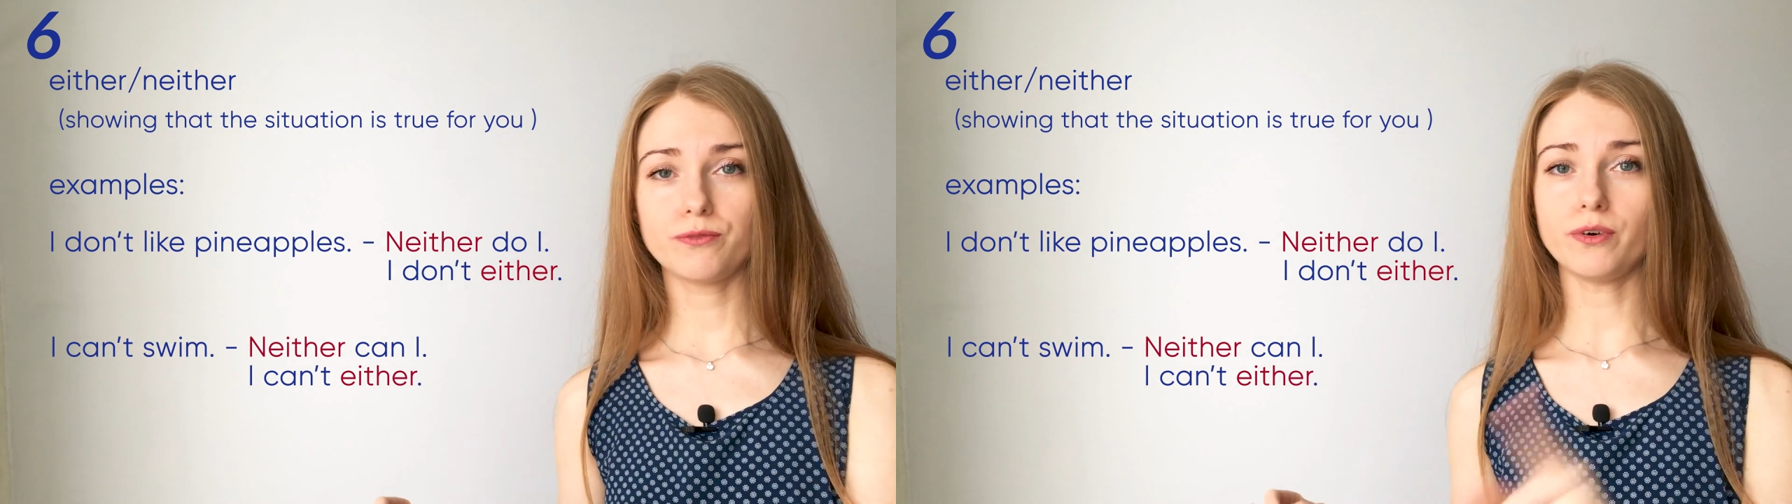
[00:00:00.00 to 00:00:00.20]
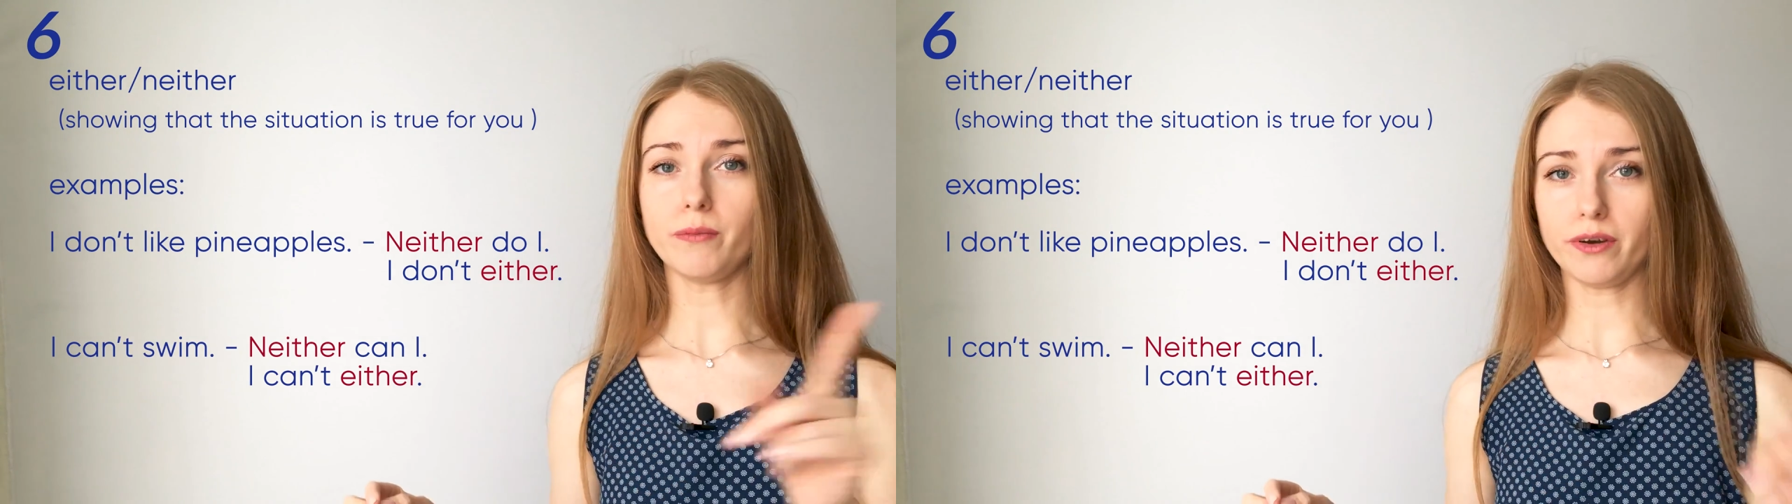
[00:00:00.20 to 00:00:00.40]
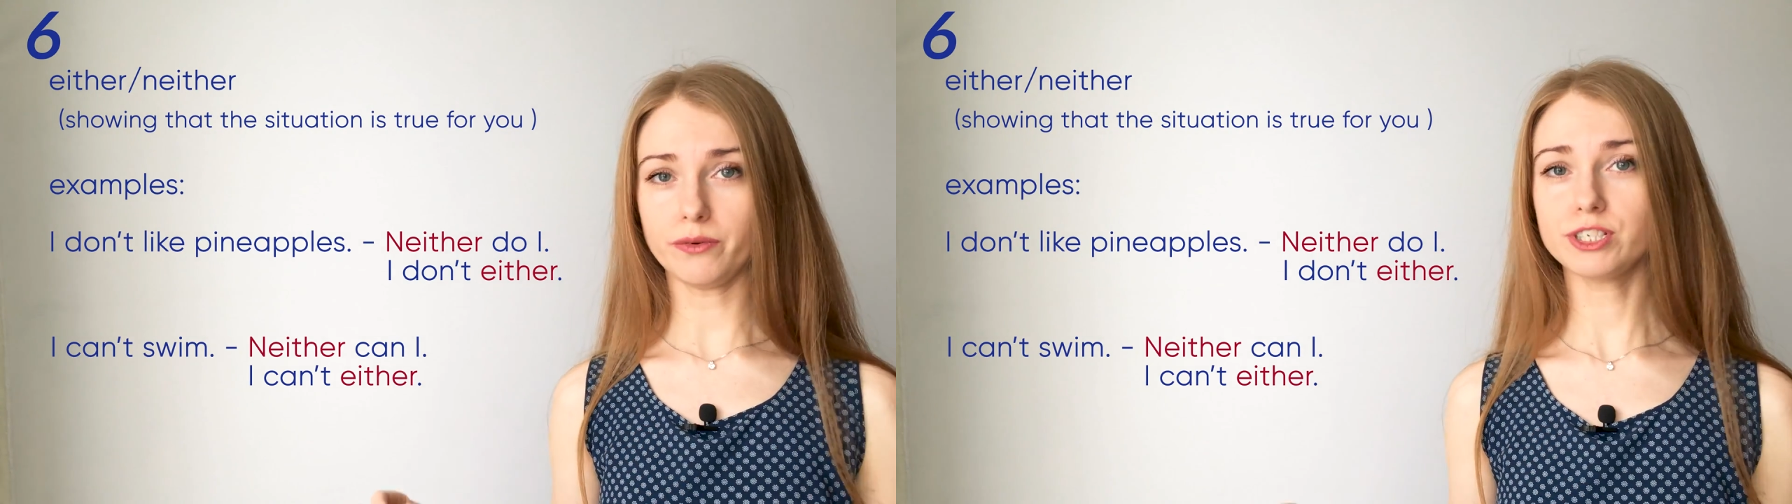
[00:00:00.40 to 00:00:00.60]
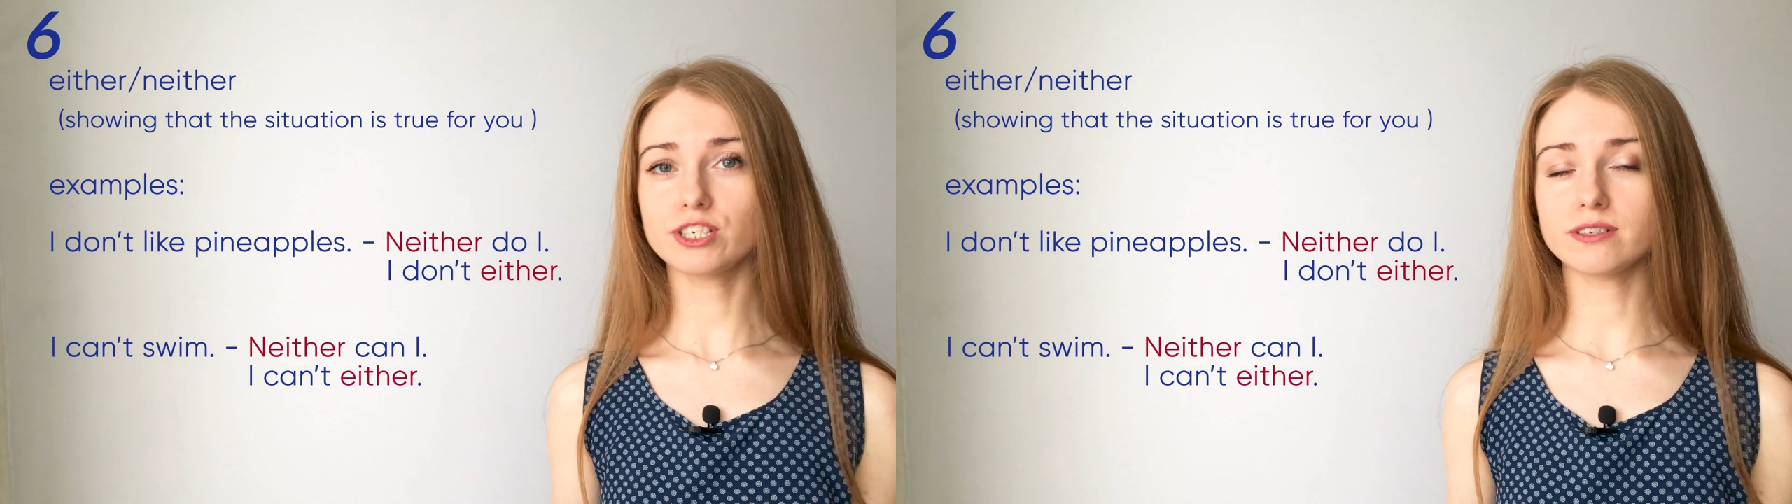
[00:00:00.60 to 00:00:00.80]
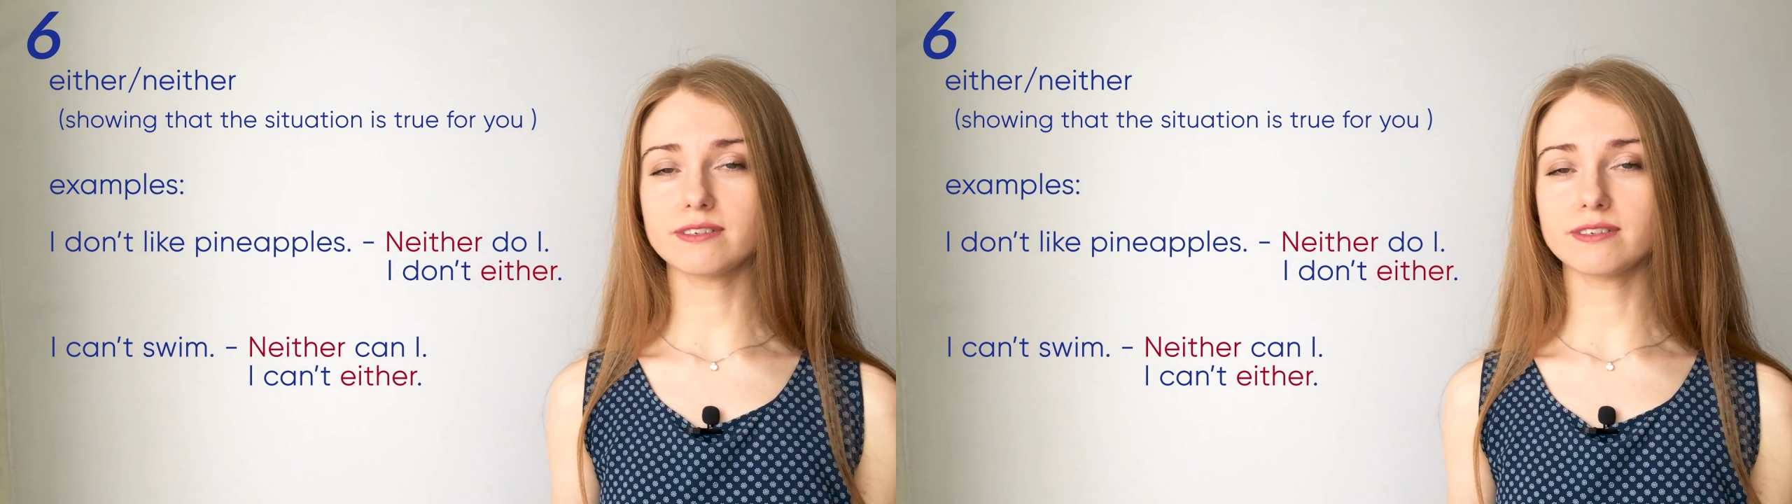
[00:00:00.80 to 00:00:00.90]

from the original